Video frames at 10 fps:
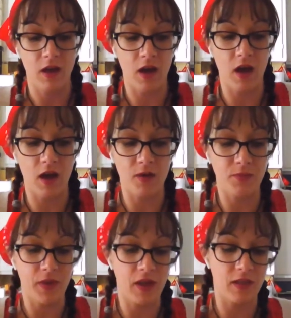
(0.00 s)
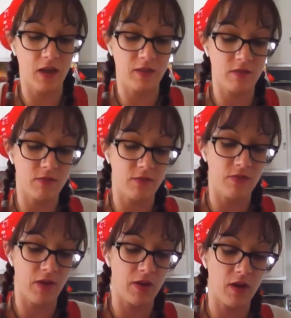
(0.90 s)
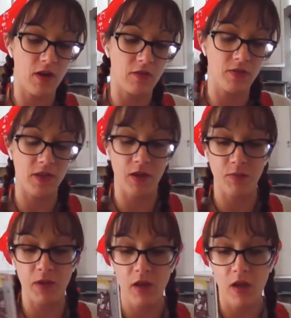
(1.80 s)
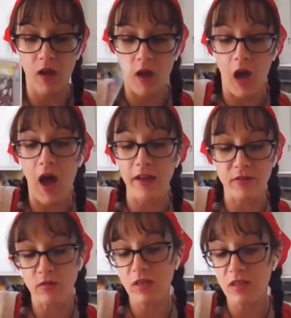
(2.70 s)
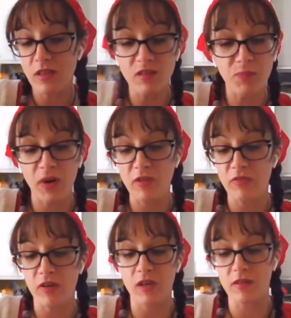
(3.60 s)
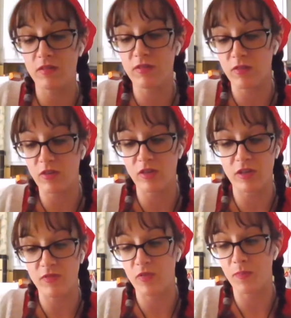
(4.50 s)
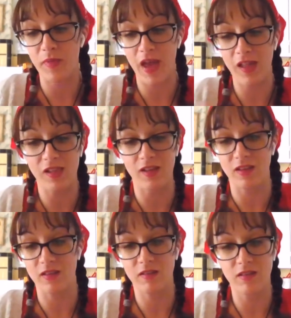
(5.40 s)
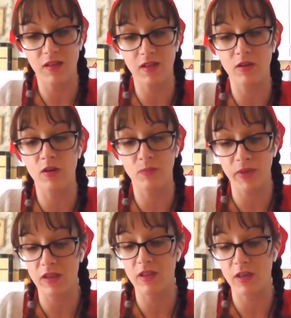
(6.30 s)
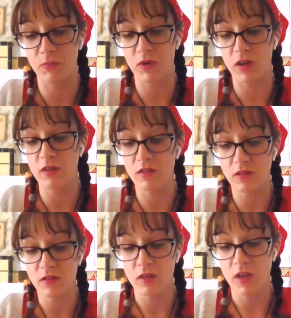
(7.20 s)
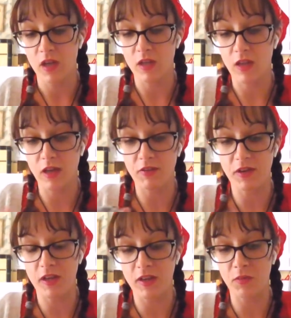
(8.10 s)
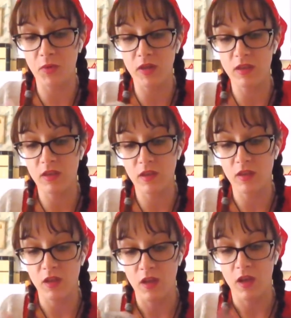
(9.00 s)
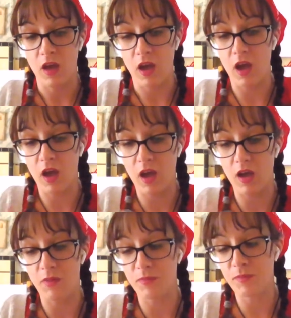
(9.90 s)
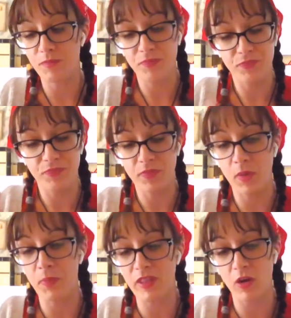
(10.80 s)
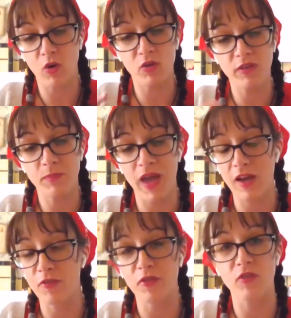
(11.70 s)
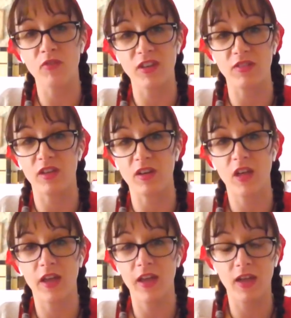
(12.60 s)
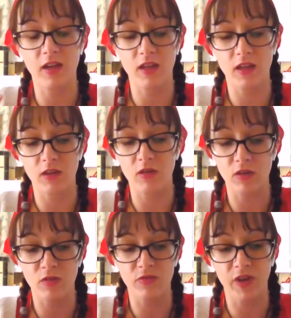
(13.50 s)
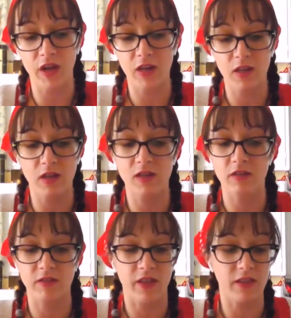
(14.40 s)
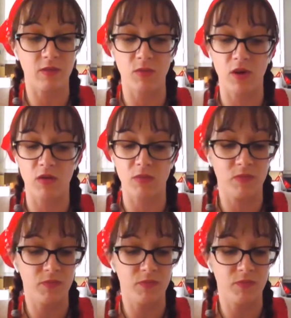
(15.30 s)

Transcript: And that's very hard for them. I do think this person is searching for balance. It could be a Libra that you're dealing with. But they're holding back for a reason. And, you know, you've got to just let them go.